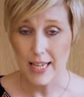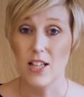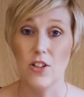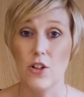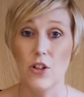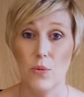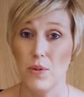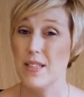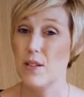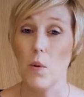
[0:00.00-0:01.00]
You can
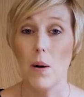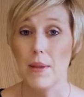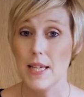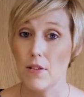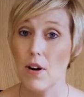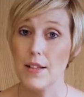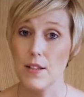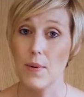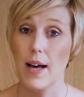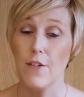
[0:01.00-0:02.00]
always swap these around as
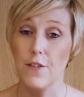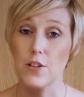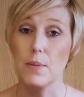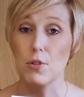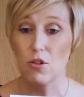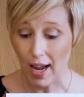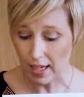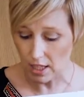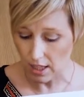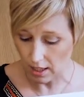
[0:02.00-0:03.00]
well for
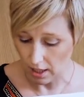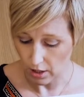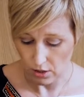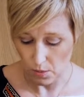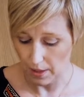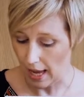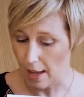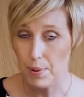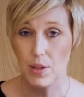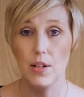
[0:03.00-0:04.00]
subtraction. So again,
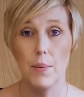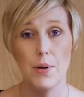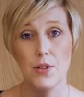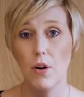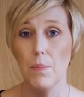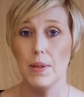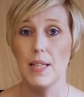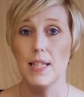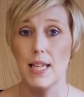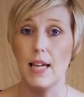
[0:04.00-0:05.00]
put the numbers on, but
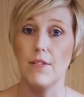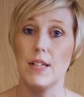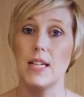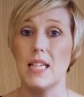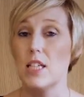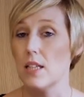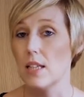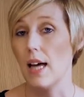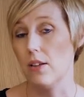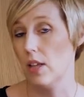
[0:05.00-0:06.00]
instead of an addition
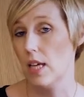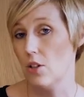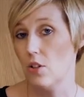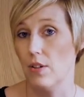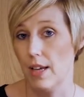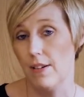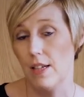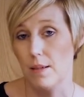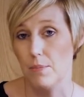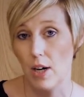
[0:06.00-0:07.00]
calculation, you're giving a
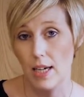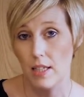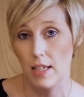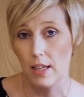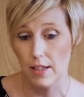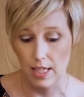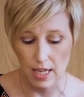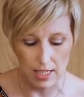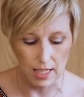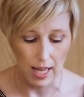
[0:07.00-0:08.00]
subtraction
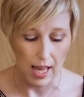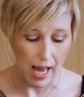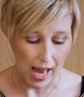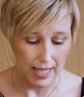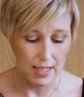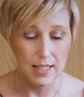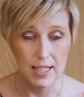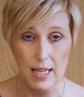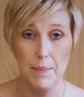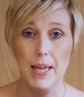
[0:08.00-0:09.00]
calculation. And the
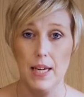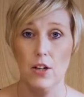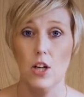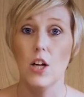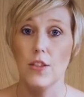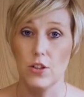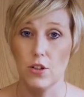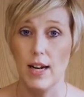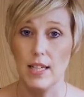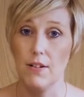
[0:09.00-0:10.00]
same here, that you're
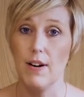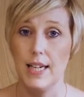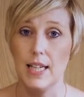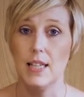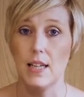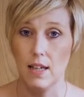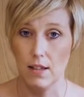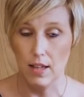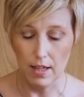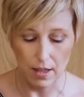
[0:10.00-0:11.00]
actually writing
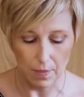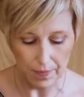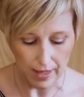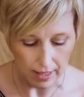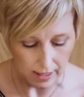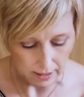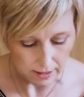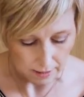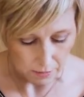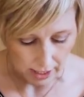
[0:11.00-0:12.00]

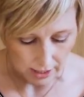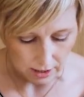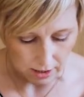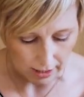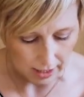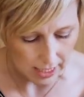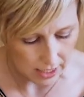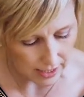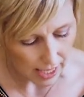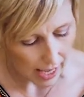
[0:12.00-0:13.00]
subtraction calculations.